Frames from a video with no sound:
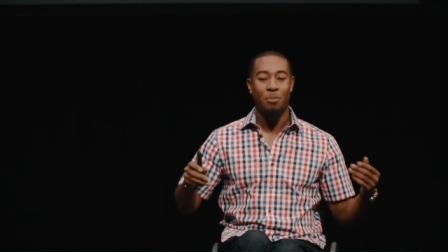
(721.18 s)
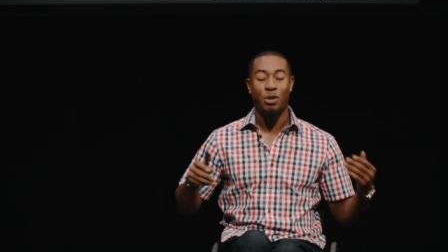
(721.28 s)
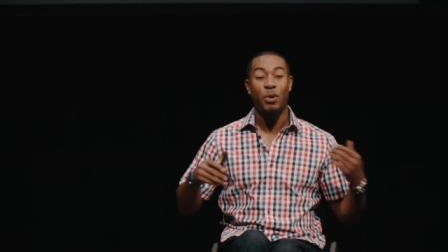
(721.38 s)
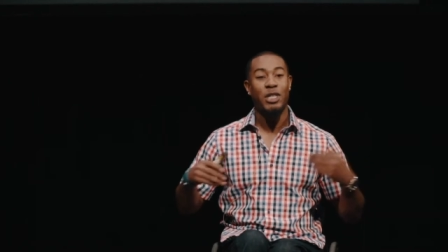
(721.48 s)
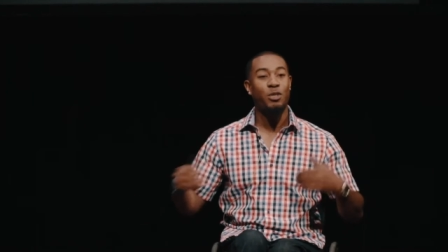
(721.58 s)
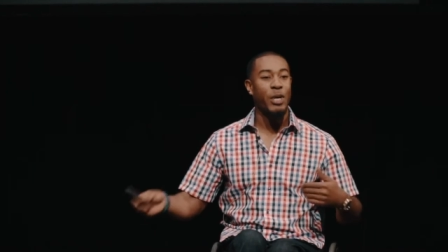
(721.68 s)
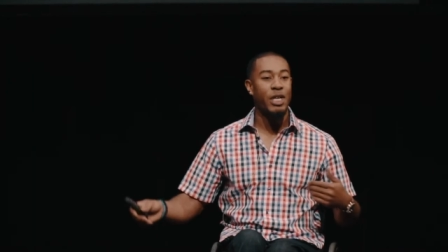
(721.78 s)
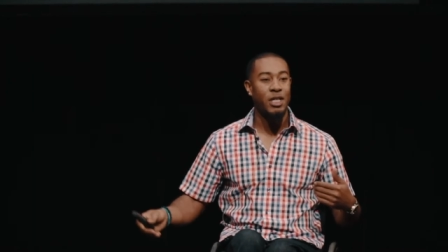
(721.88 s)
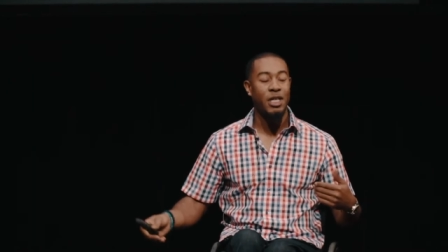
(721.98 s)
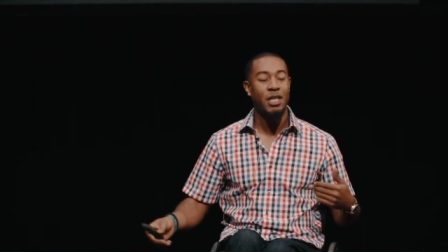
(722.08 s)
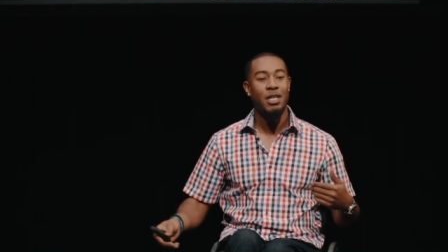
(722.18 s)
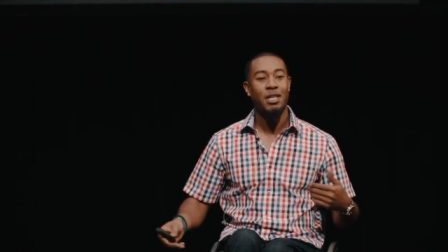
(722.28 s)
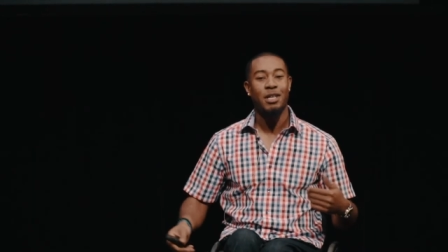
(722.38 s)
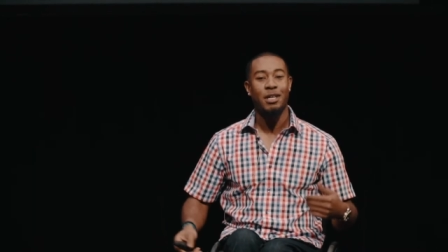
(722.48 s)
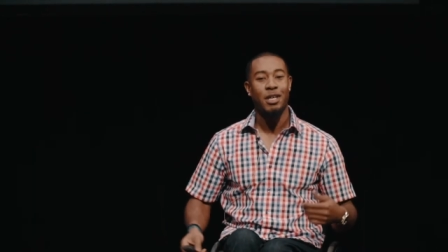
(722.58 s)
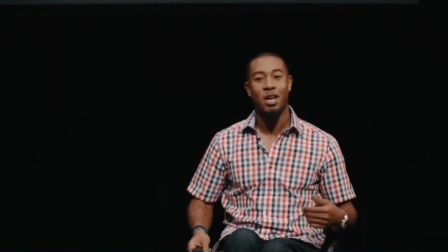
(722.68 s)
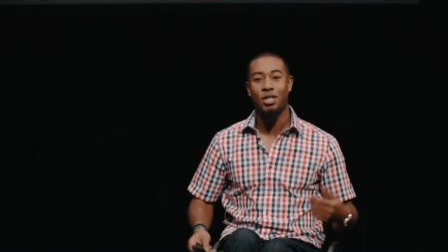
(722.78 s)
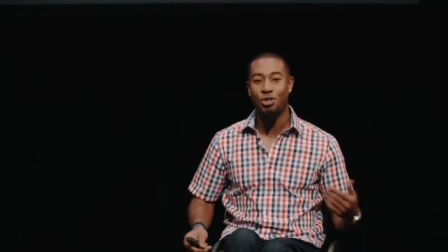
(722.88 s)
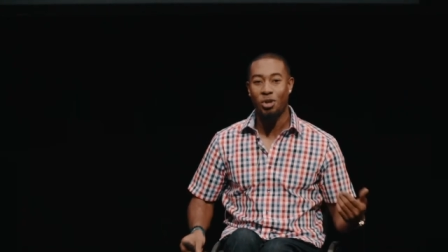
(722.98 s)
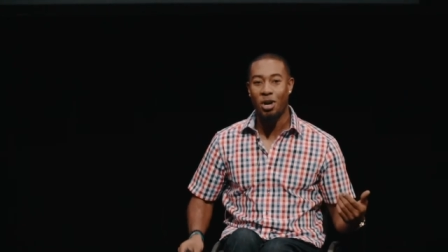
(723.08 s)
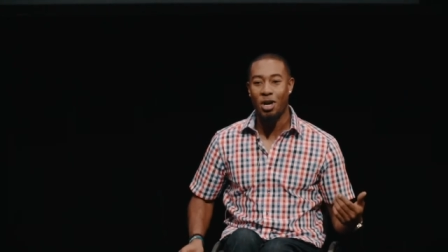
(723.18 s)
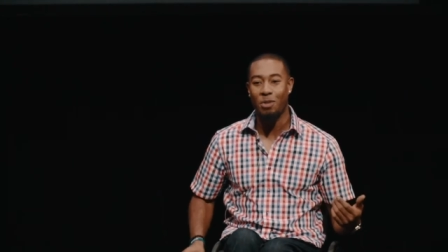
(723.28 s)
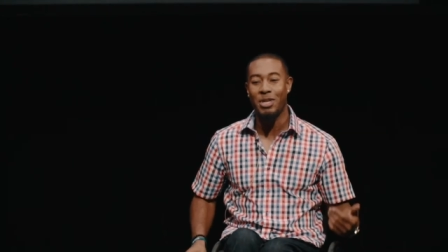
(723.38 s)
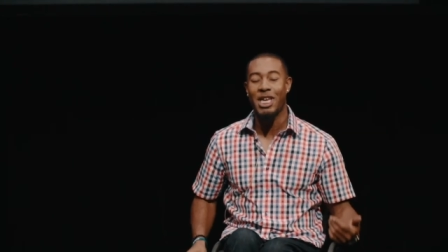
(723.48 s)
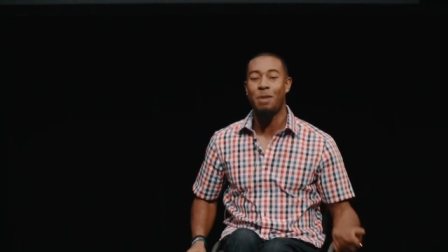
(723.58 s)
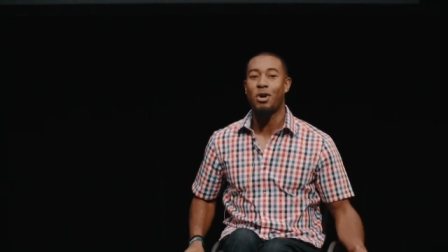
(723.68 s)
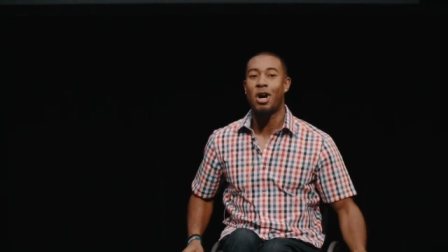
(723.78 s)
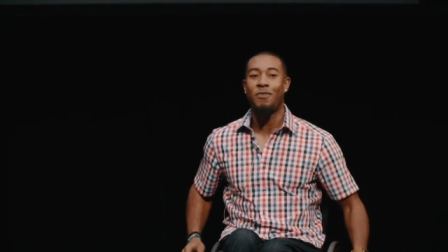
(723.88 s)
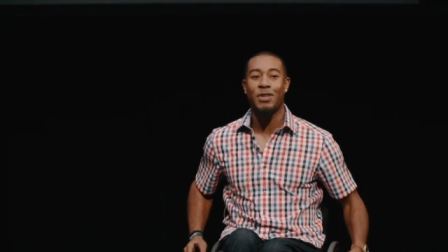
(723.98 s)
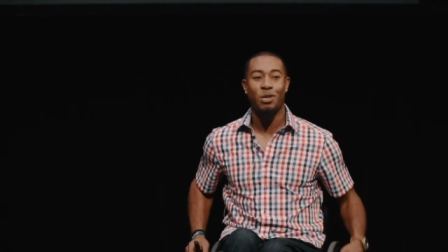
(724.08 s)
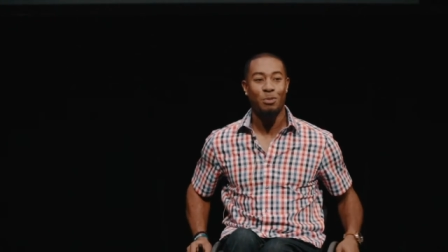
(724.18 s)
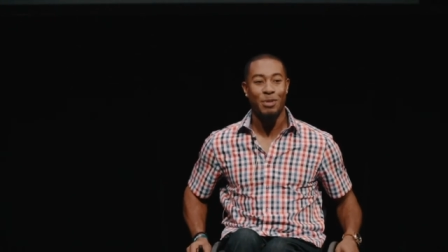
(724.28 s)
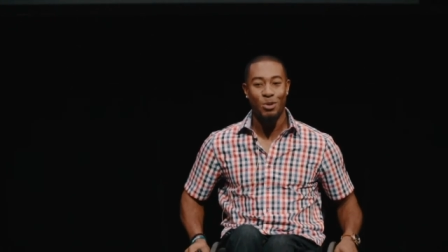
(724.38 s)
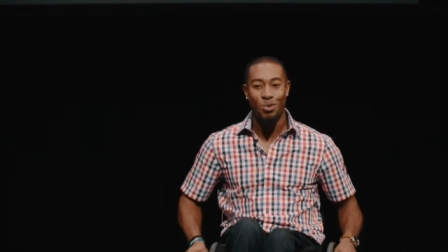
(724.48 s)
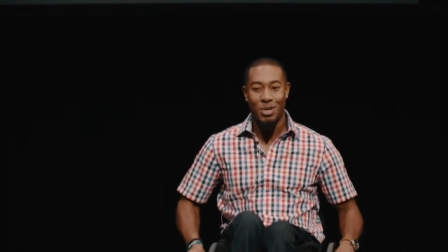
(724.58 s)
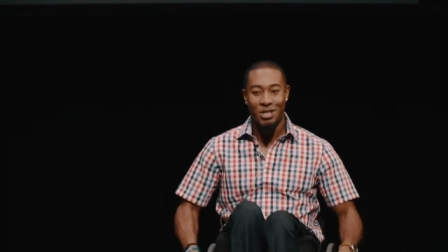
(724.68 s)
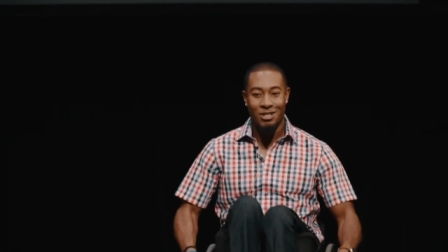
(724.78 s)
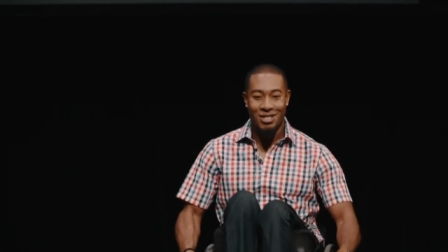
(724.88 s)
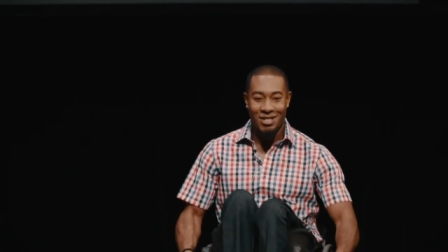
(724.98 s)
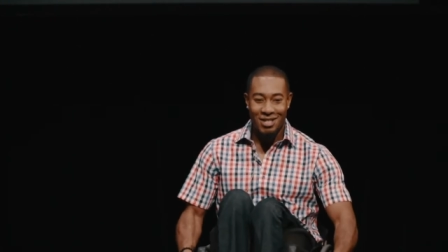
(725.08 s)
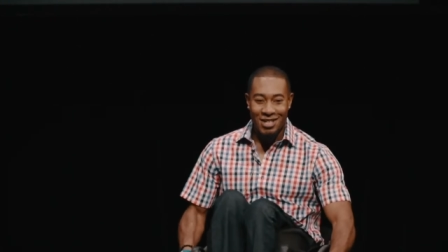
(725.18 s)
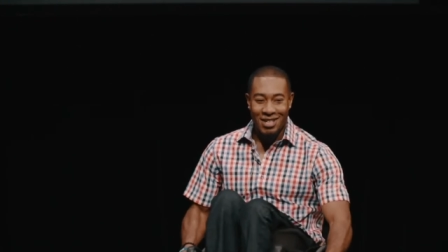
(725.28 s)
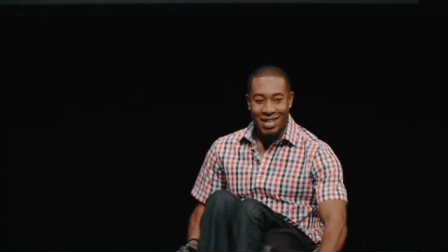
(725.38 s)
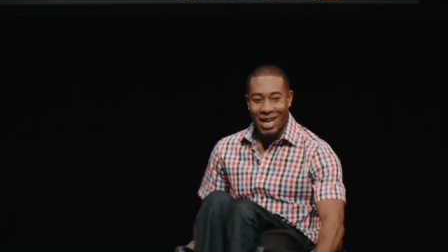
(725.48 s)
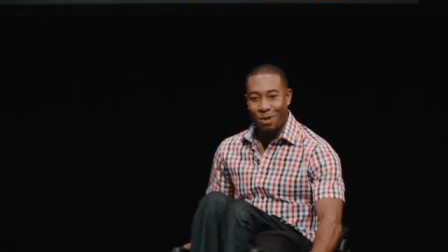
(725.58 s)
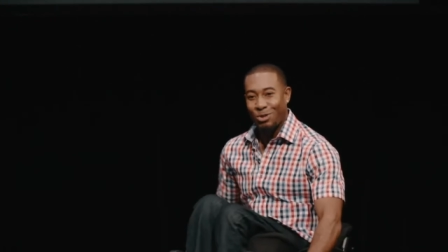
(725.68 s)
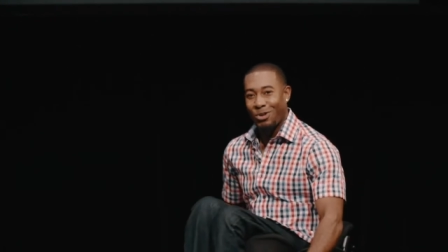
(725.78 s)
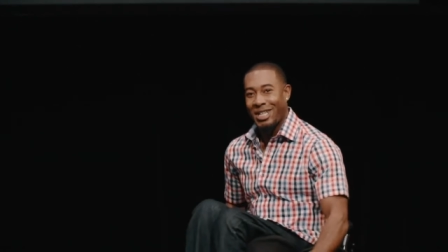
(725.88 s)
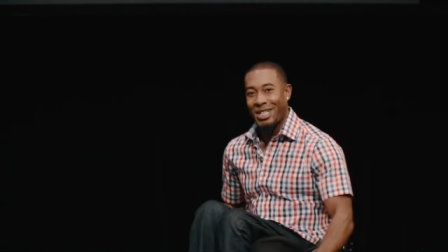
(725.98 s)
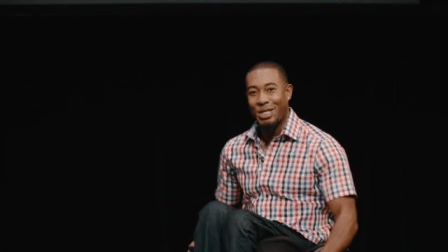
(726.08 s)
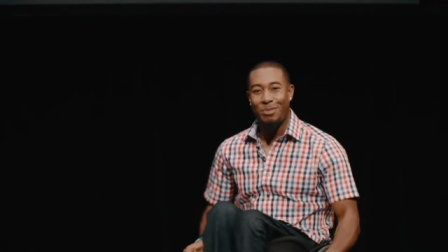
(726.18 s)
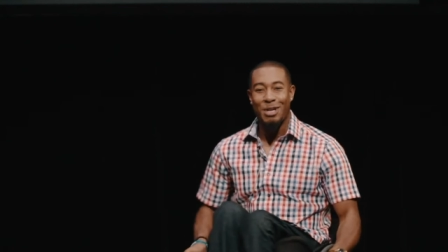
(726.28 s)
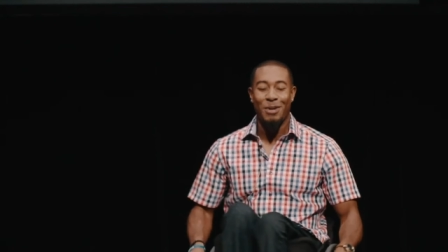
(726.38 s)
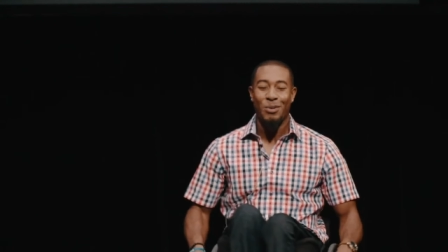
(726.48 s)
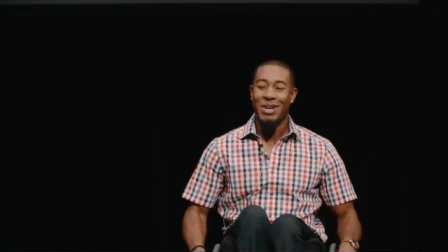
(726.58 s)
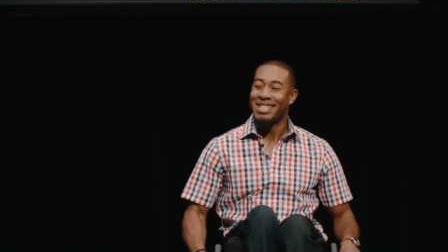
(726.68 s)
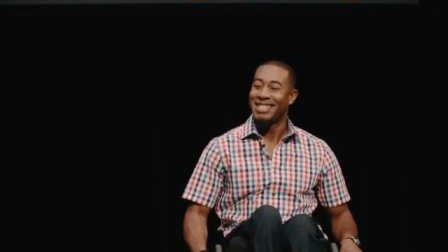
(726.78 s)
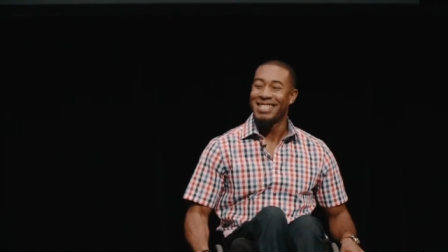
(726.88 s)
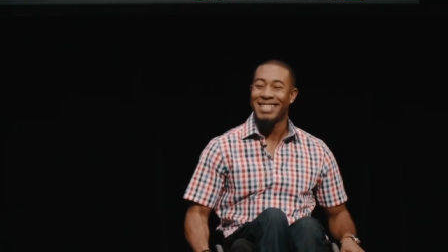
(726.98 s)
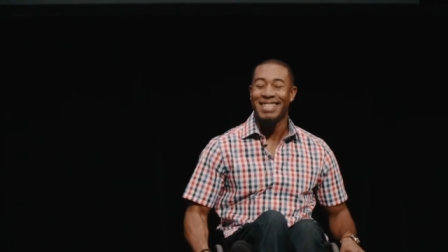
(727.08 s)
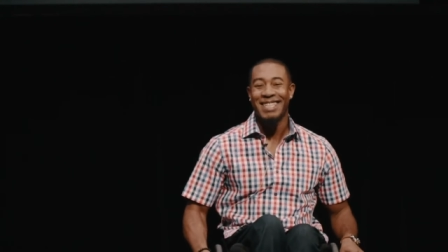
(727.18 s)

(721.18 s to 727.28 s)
I progressed quickly, got strong, became confident with my new wheels. I was ready to spread my wings.